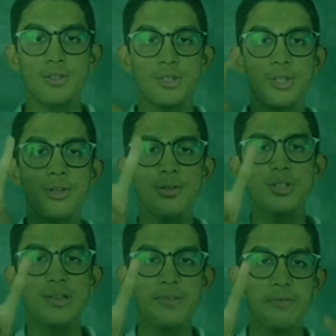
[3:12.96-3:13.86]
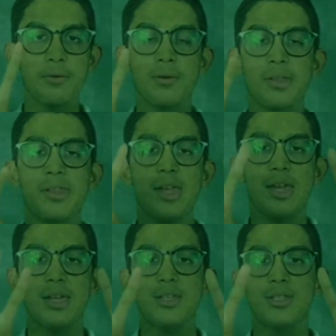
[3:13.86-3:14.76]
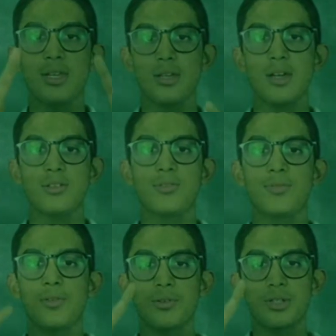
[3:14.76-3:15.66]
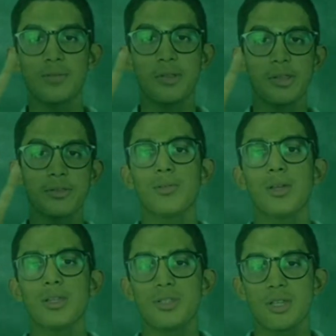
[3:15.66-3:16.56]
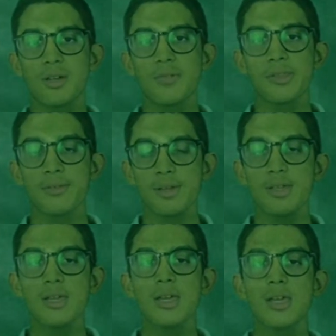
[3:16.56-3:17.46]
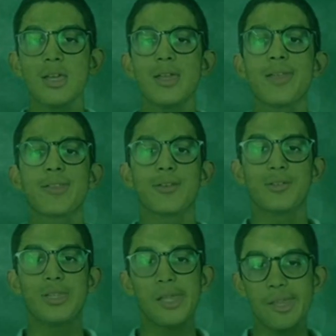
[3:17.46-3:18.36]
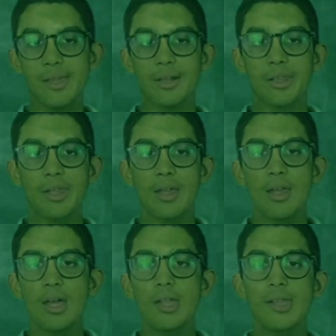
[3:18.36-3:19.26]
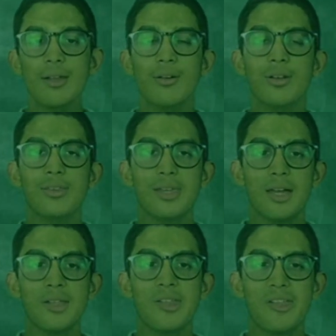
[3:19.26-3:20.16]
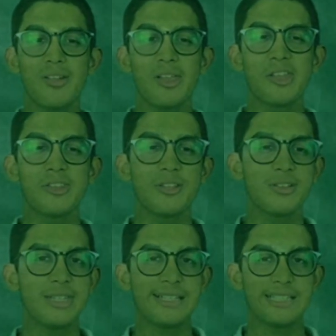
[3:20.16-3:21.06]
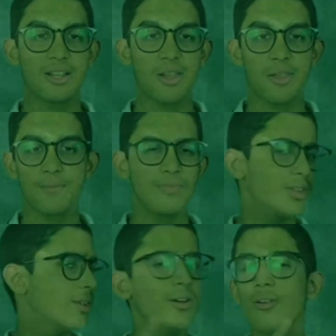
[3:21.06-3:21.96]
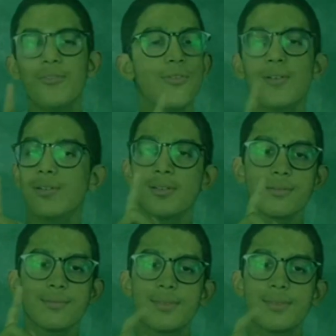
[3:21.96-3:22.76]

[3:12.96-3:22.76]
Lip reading: 2 times 4 is 8 and 4 times 3 times 3 is 36. So the answer is 36, not 4.